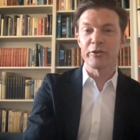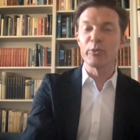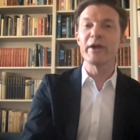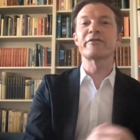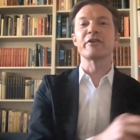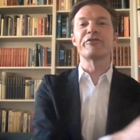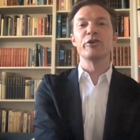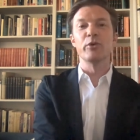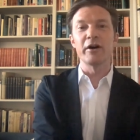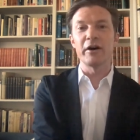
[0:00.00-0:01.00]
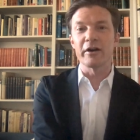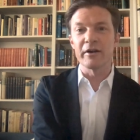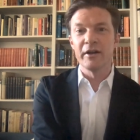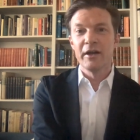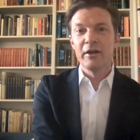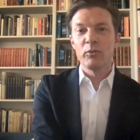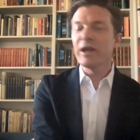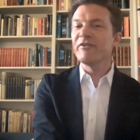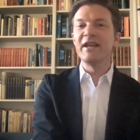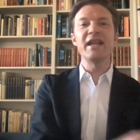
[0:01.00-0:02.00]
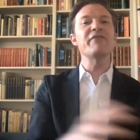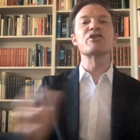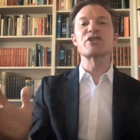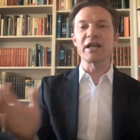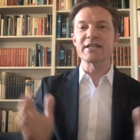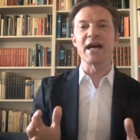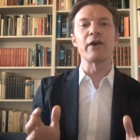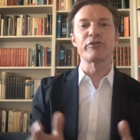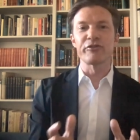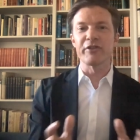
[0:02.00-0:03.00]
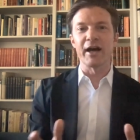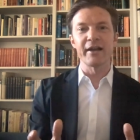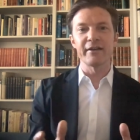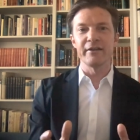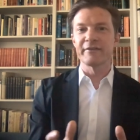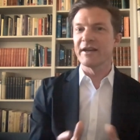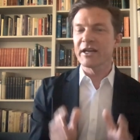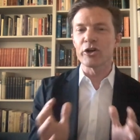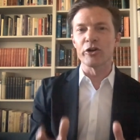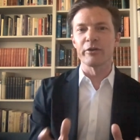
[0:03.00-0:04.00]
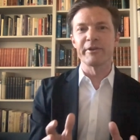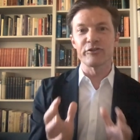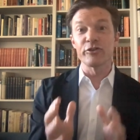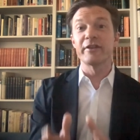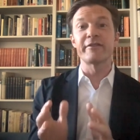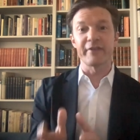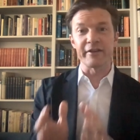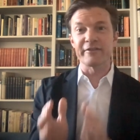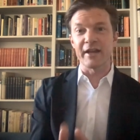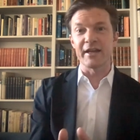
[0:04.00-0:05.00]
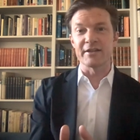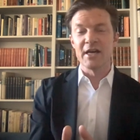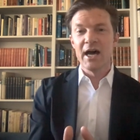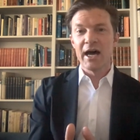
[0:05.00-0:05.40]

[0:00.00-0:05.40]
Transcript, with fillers: The rest of you are. We have never shut down societies and economies to this extent,